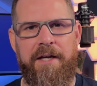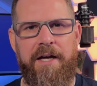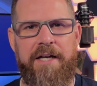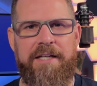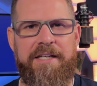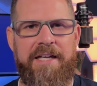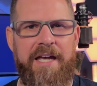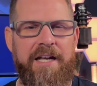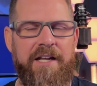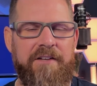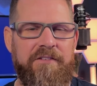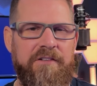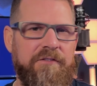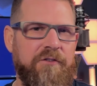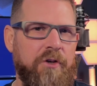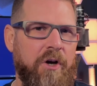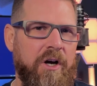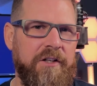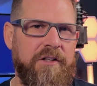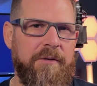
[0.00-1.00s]
Again, as I've
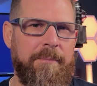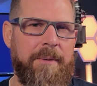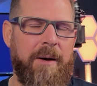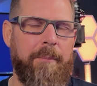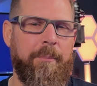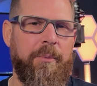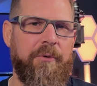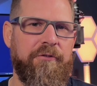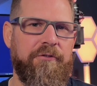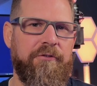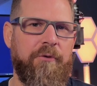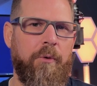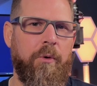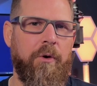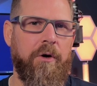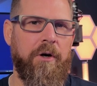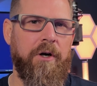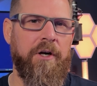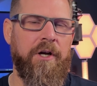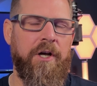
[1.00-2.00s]
talked about
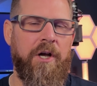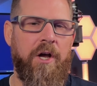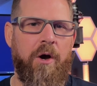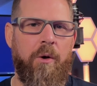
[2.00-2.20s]
before,